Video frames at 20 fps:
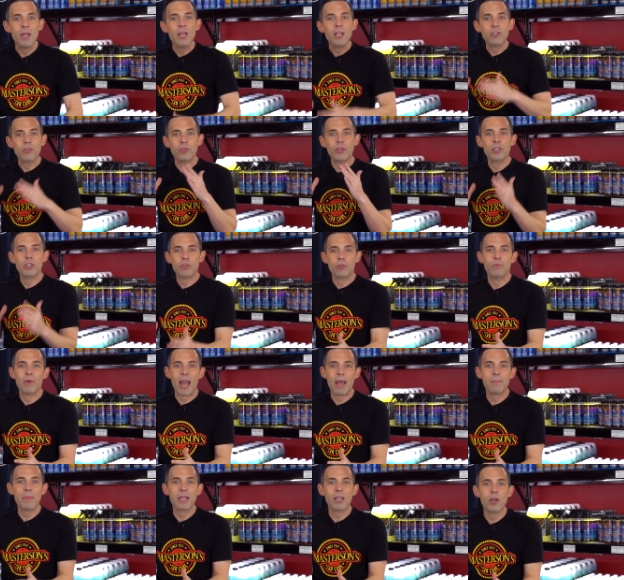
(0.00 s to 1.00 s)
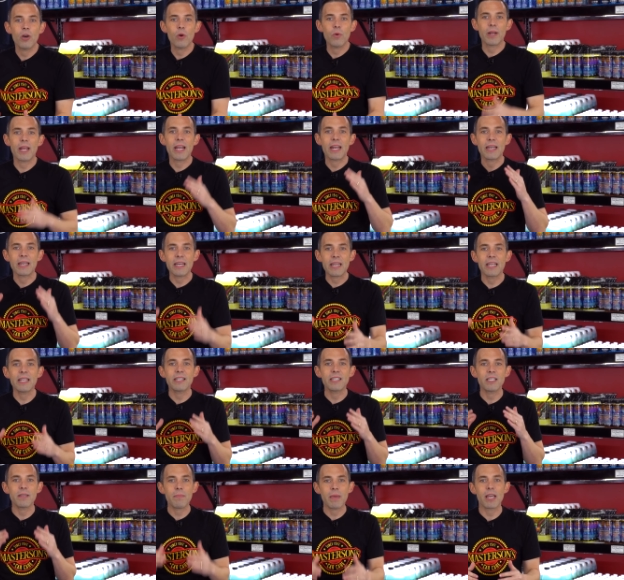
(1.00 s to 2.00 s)
So the ceramic coating
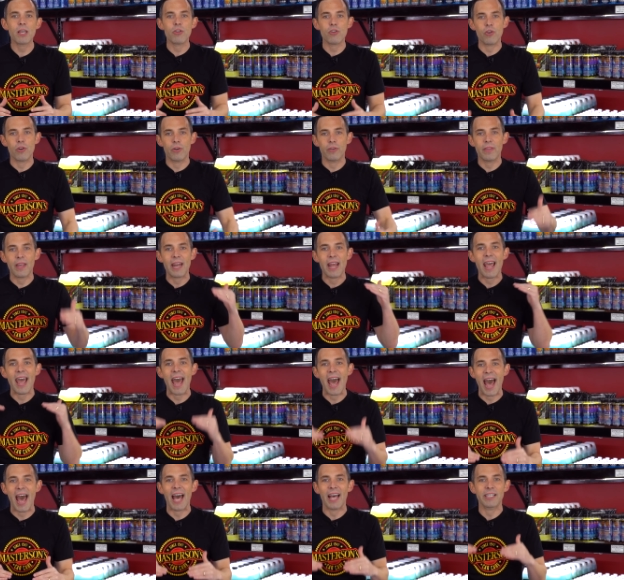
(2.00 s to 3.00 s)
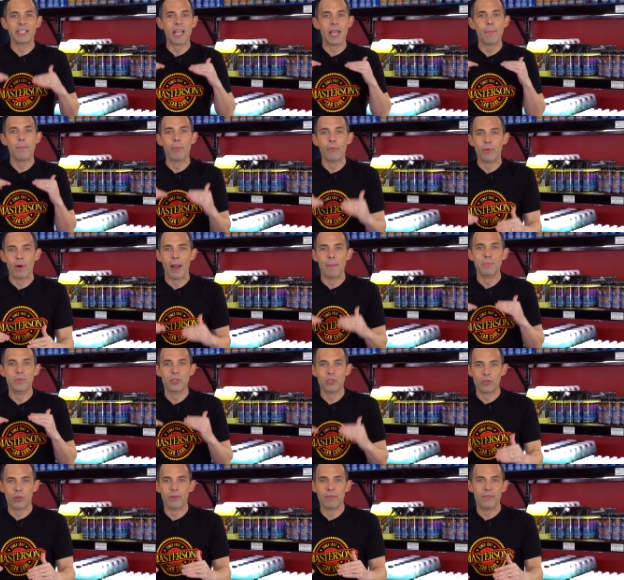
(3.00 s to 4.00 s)
needs to make sure that it has a prepped
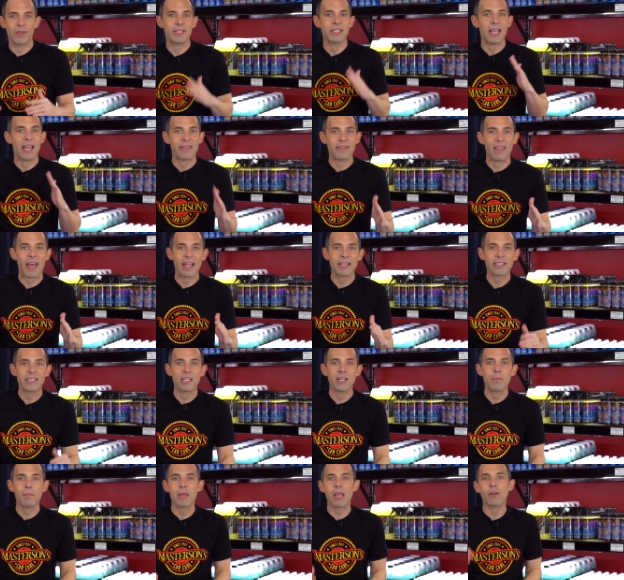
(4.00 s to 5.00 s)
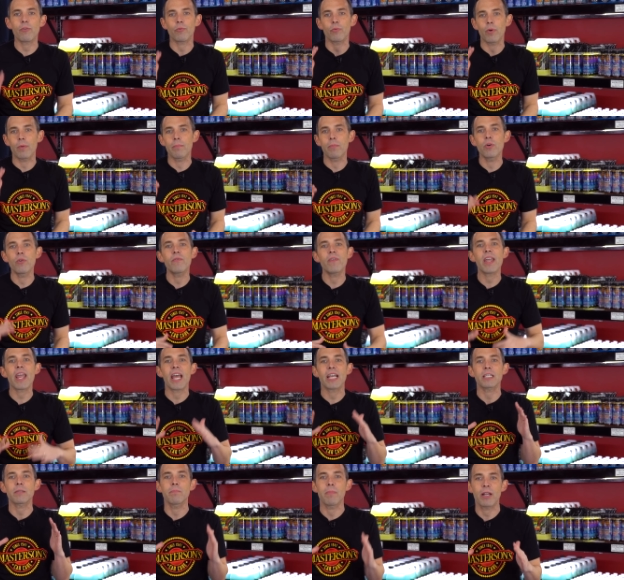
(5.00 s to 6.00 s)
surface, and that's gonna mean removing
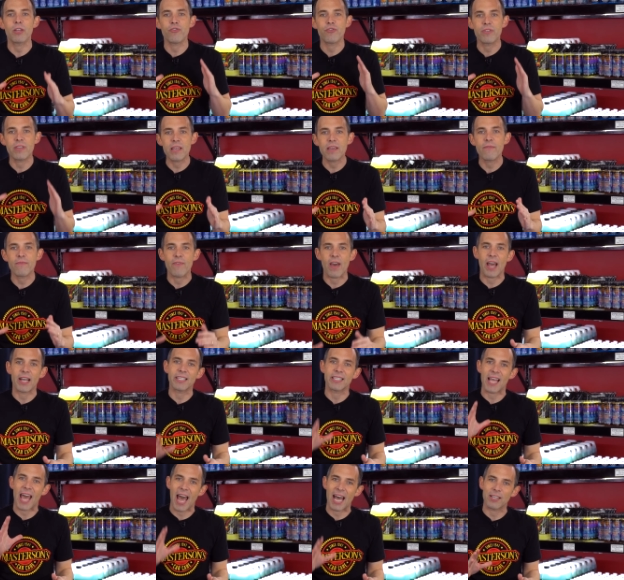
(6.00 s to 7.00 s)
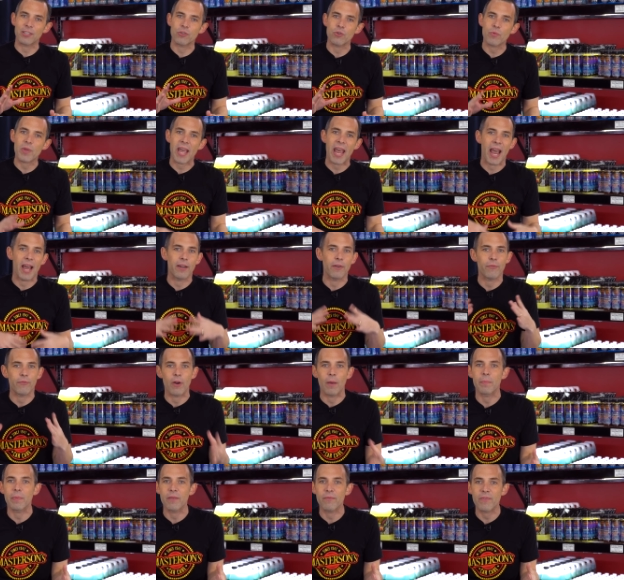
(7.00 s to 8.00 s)
as much defects as you can
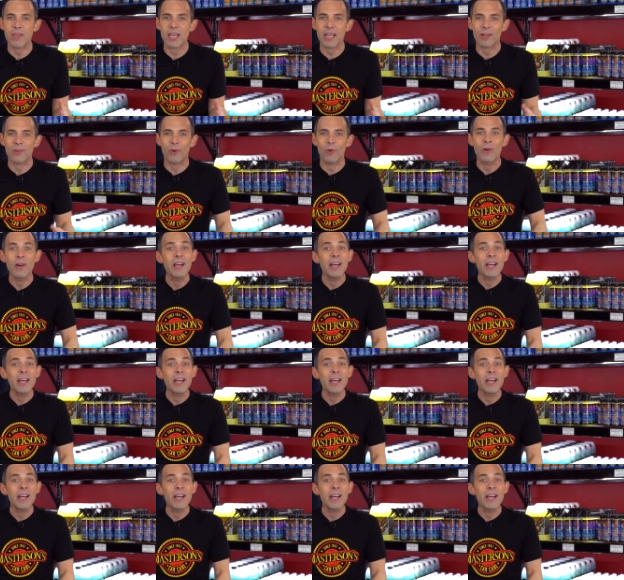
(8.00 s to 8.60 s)
from the vehicle.